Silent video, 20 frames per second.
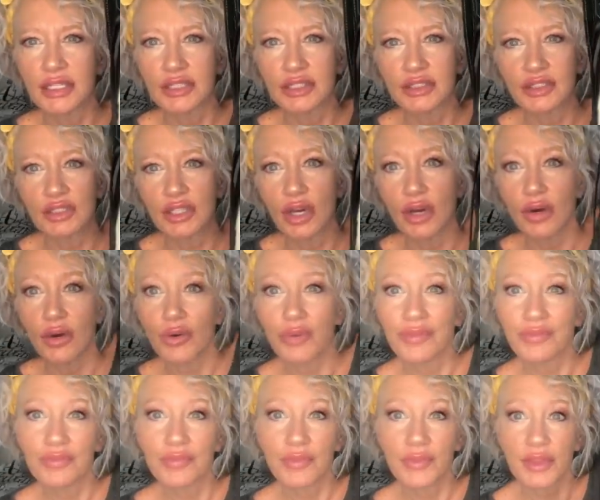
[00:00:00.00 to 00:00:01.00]
So
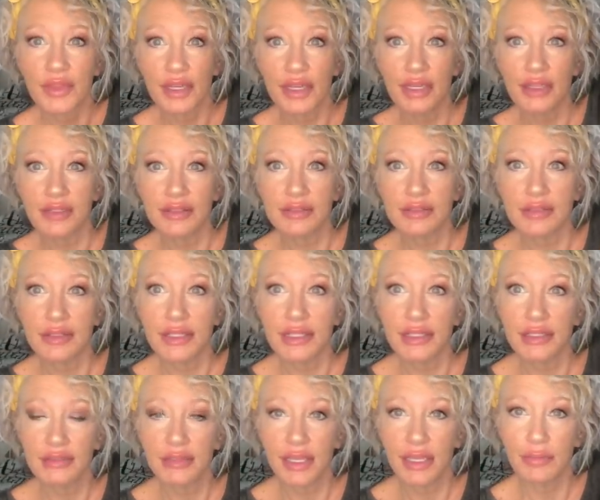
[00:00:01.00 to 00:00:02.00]
this
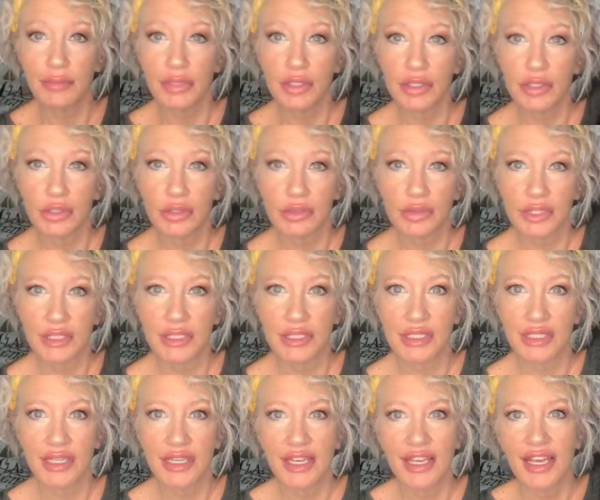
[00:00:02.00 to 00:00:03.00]
is a BUT
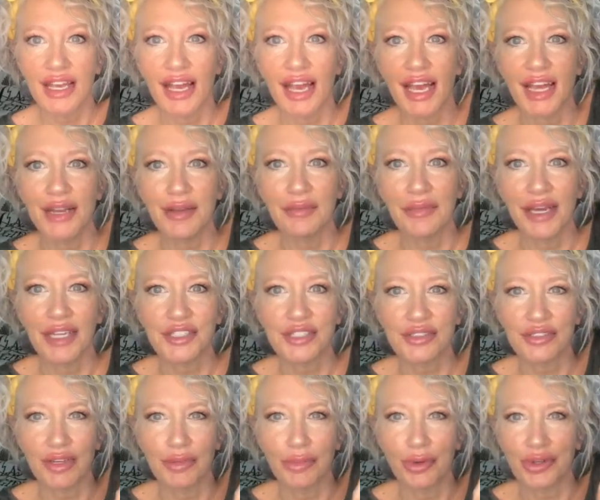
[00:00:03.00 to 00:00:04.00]
and it
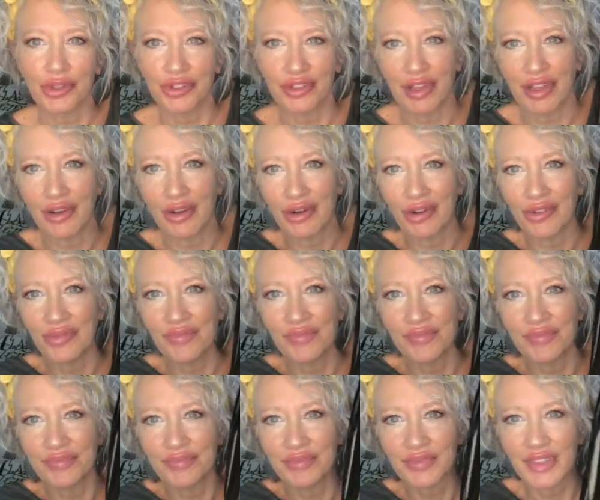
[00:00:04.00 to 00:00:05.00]
matches our motorcycle.
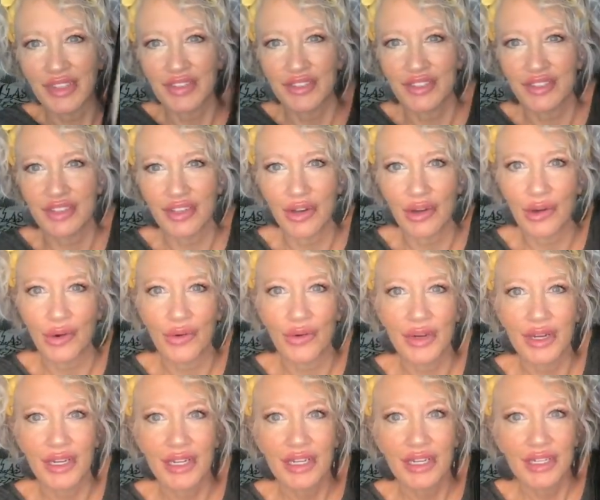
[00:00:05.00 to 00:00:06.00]
So
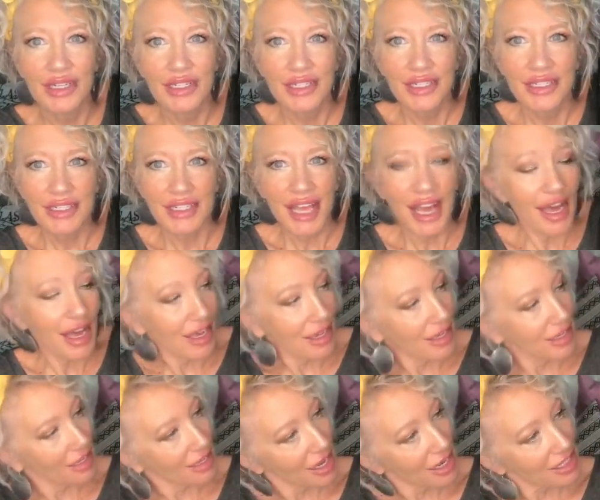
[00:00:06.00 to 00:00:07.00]
yeah,
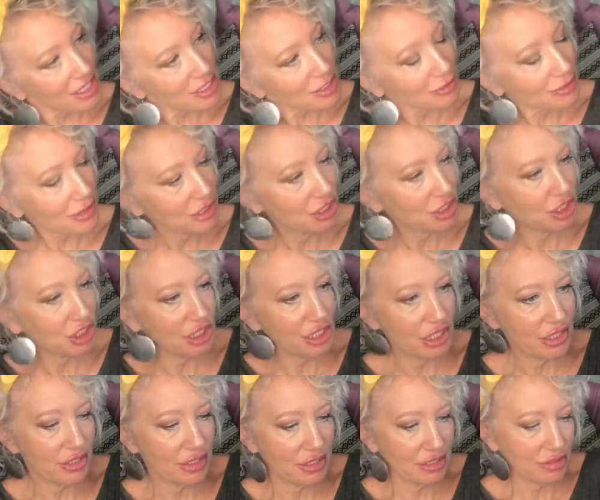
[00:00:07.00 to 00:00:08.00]
I just wanted to
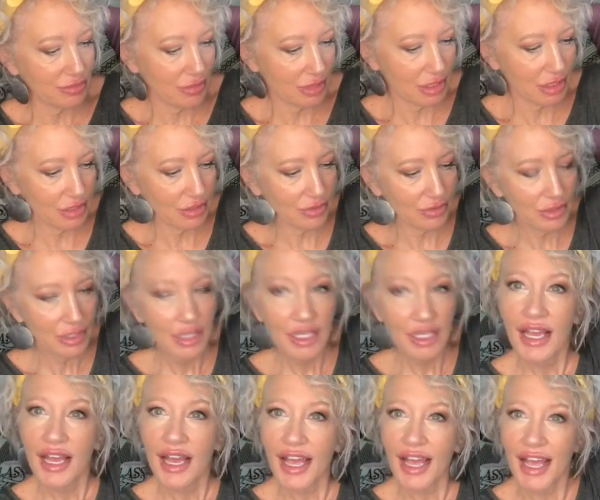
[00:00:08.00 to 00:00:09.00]
share this with you
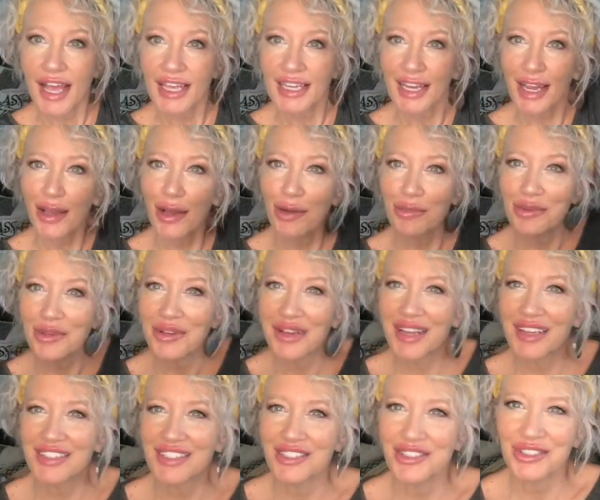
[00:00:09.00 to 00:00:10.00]
and I hope you
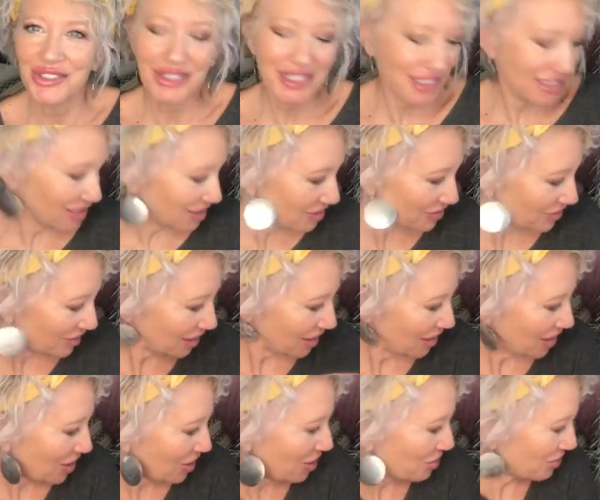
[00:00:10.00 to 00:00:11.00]
guys enjoyed this
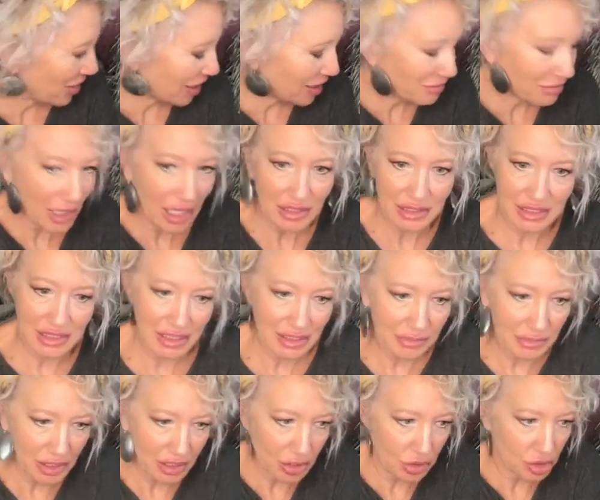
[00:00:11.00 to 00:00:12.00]
video, my unboxing. I'm
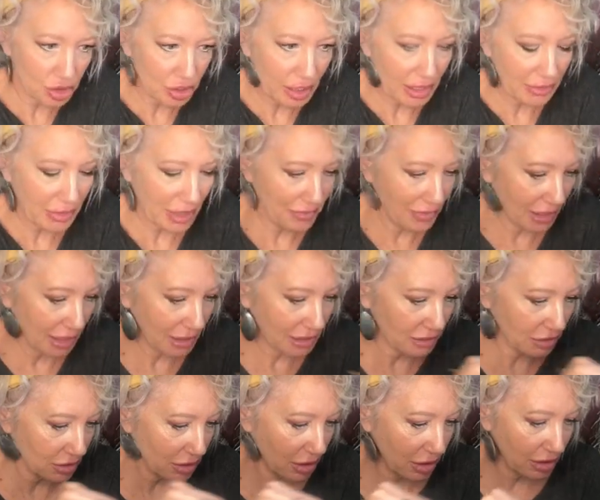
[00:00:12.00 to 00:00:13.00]
gonna go try my
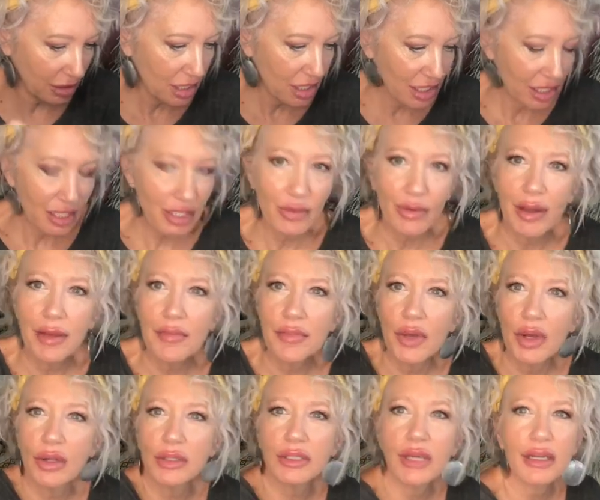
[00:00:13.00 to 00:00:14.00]
pants on. You know what,
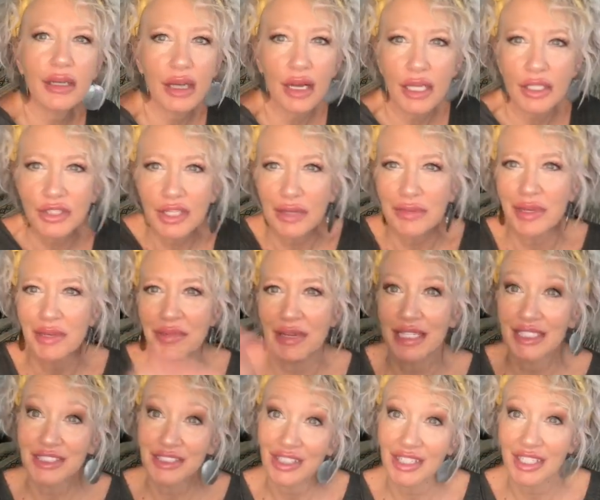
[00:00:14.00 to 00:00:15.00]
hold on. I'll try my
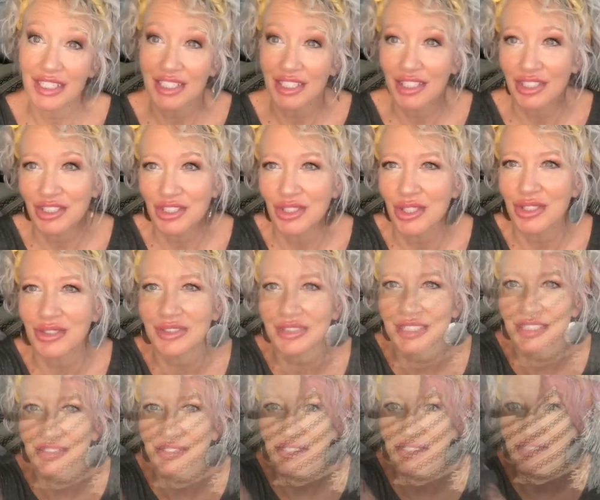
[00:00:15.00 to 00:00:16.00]
pants on and I'll show you and
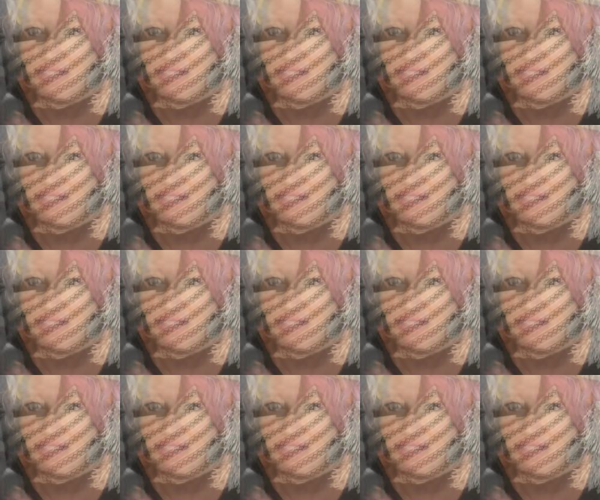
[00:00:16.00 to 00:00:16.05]
see. Okay